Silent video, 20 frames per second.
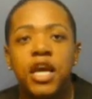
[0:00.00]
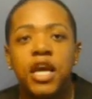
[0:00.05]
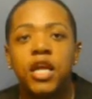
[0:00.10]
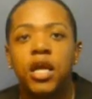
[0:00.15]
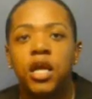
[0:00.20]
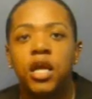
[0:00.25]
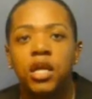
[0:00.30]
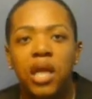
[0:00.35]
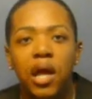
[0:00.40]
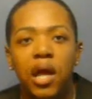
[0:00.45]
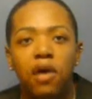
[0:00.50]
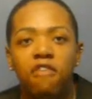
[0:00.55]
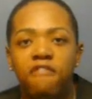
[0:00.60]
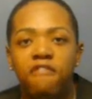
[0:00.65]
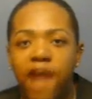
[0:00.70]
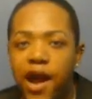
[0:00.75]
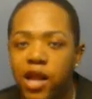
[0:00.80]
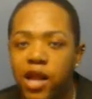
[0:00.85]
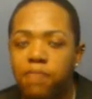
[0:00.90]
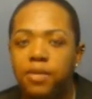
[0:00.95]
skin, and
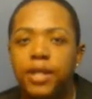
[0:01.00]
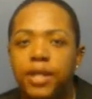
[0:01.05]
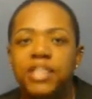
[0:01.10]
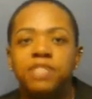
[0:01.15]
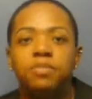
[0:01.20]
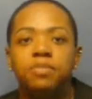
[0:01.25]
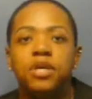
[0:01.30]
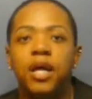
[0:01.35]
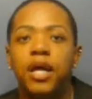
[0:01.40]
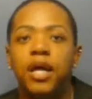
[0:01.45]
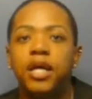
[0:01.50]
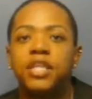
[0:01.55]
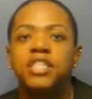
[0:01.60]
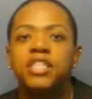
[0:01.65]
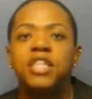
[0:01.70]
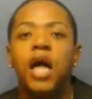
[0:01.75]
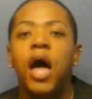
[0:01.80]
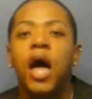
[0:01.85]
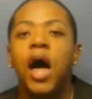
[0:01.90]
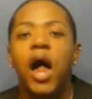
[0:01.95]
nail vitamins
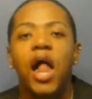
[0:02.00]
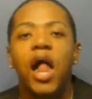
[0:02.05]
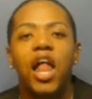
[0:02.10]
because